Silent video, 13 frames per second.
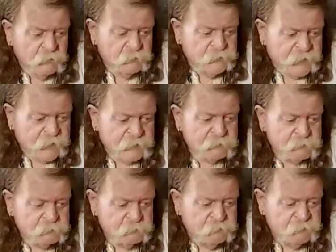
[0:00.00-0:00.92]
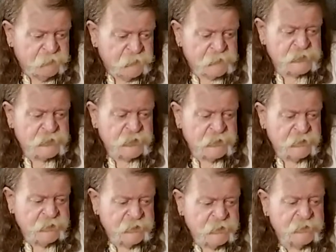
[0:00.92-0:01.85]
that virtually
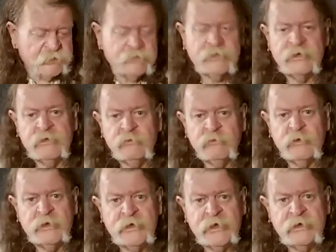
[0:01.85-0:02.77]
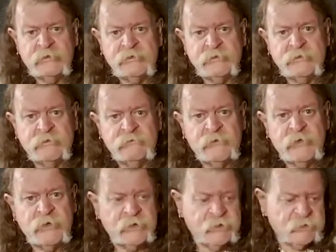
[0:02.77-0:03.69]
kicked the wind out of the
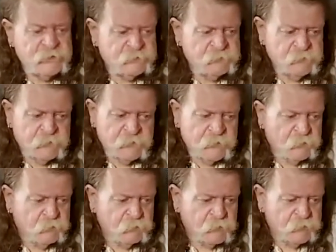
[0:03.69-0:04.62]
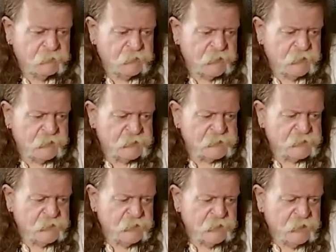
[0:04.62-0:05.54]
Vikings for a number of years.
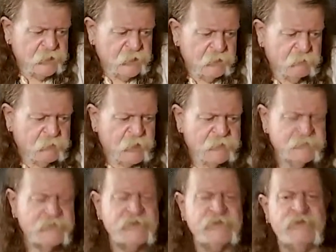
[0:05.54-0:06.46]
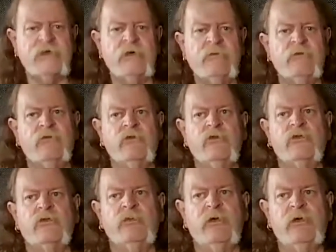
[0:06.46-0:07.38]
By this time, of
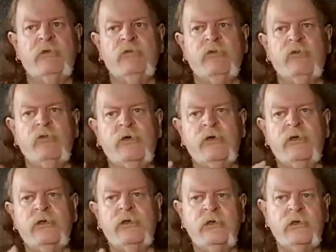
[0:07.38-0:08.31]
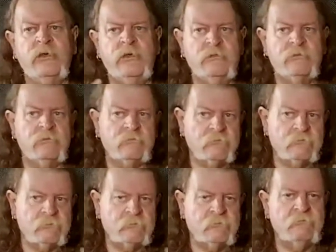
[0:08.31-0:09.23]
course, people were
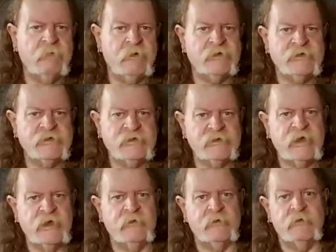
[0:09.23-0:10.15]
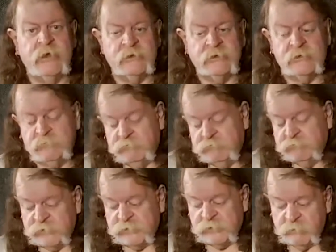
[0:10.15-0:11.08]
mixing together as
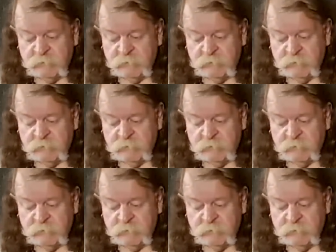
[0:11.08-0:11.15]
time